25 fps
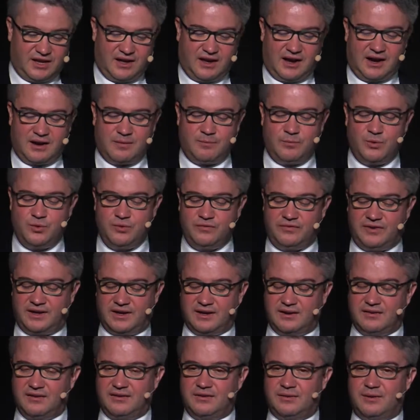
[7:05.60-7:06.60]
are moving.
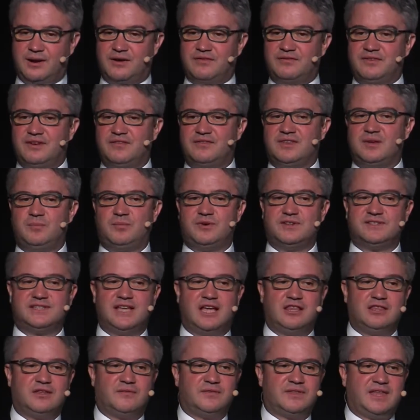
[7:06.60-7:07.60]
We have
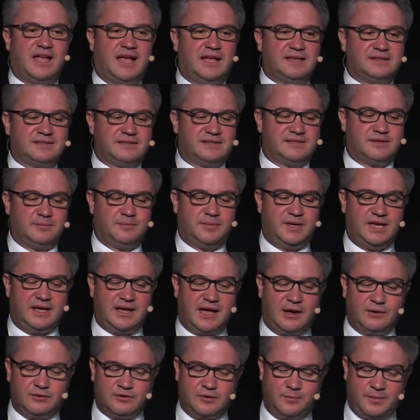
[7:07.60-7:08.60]
50% of tasks being
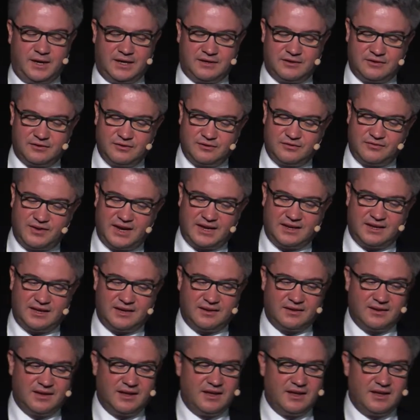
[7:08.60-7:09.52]
automated already.